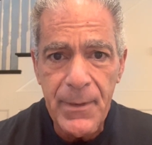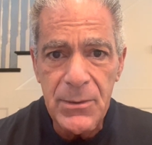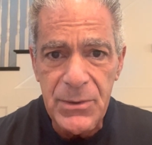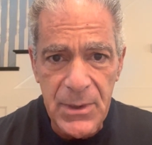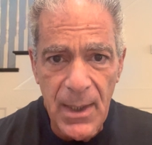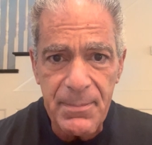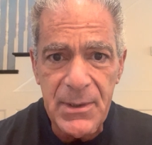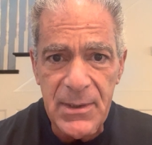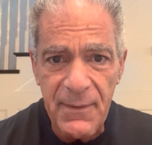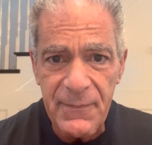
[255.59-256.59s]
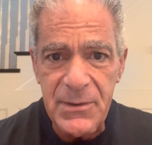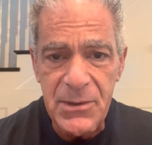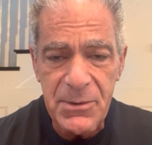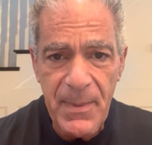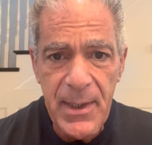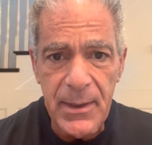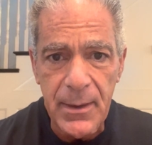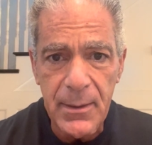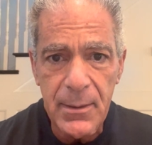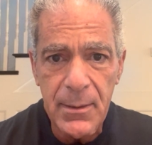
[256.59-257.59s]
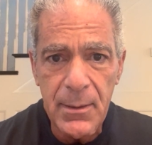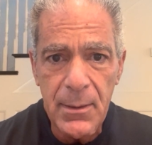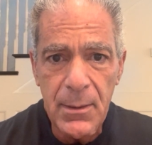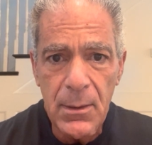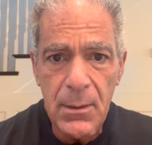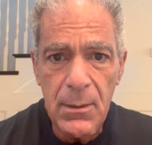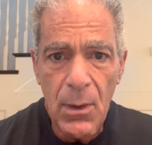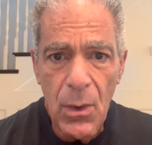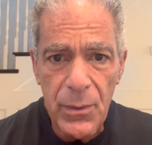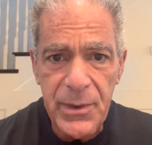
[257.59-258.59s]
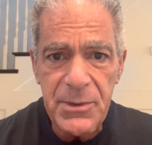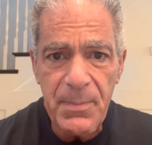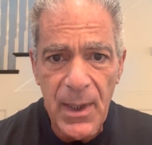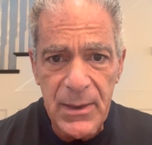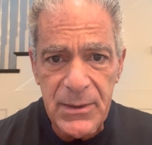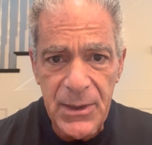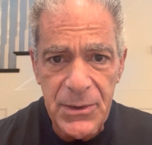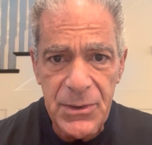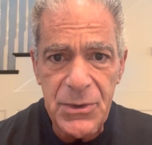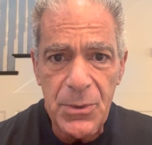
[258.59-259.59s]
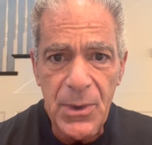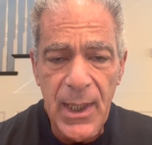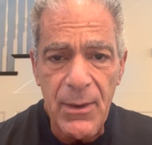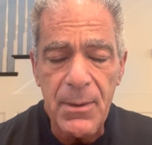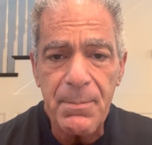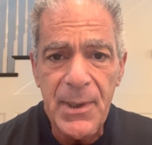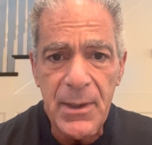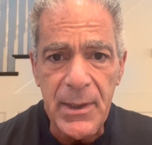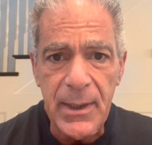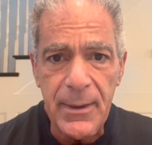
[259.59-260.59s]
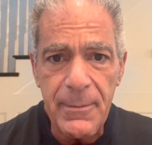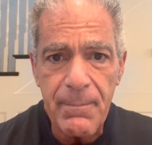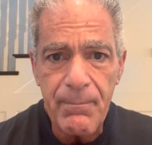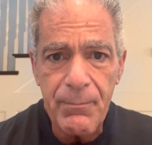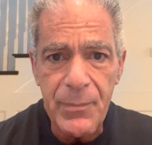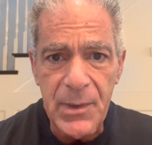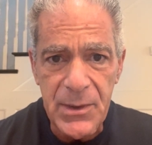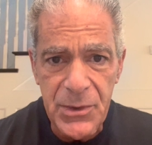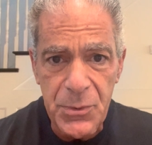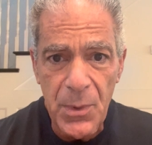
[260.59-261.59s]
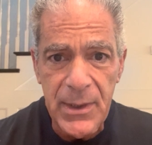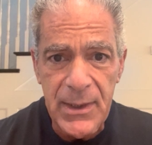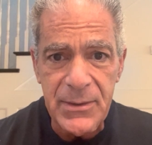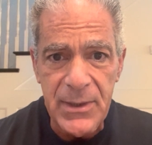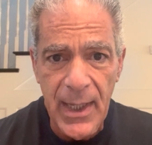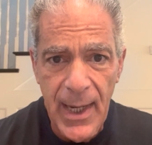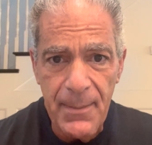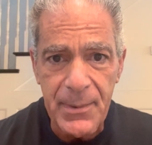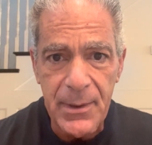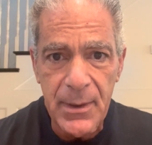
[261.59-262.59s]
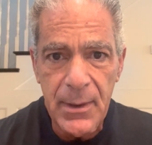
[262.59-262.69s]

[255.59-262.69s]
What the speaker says: Stop the deficit spending. Hold these politicians to accountability. This is what needs to happen.